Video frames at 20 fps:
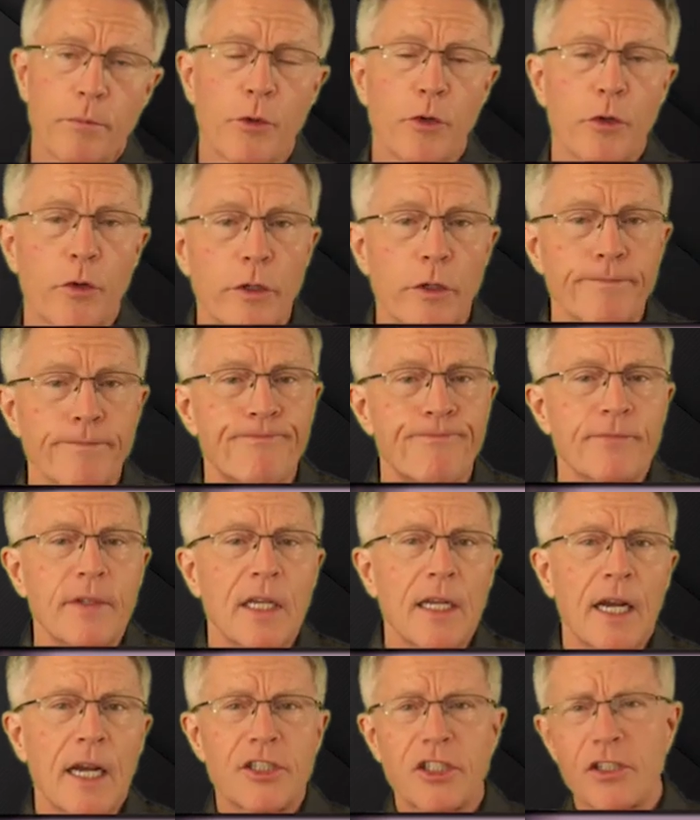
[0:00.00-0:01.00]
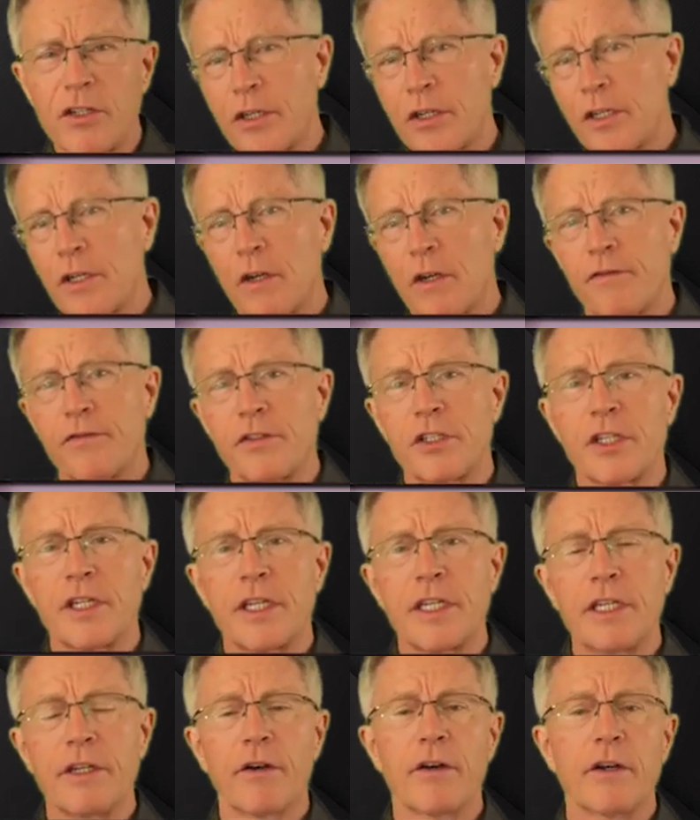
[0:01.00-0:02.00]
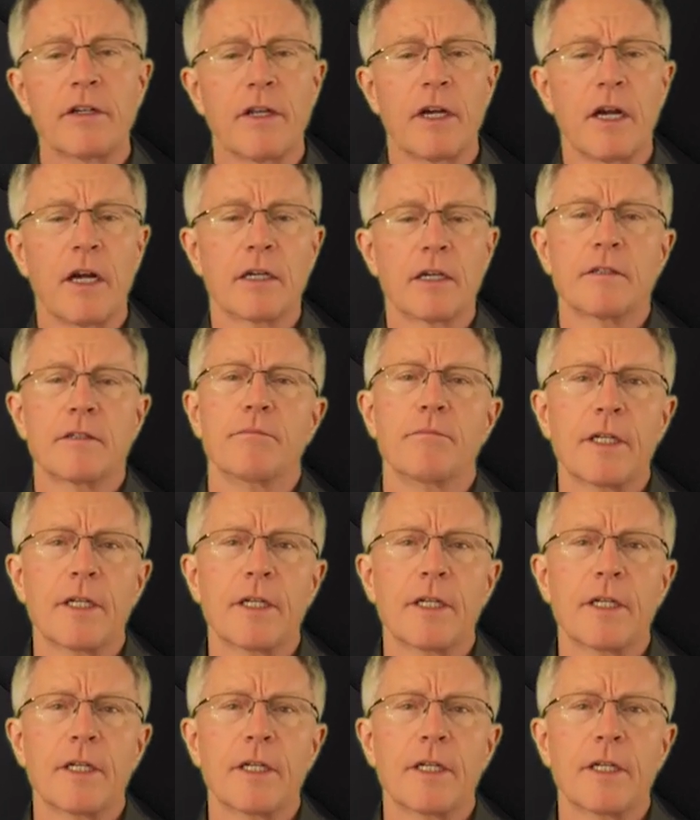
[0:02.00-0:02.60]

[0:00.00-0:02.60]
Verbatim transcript: Brewer. I started off as an ER doc,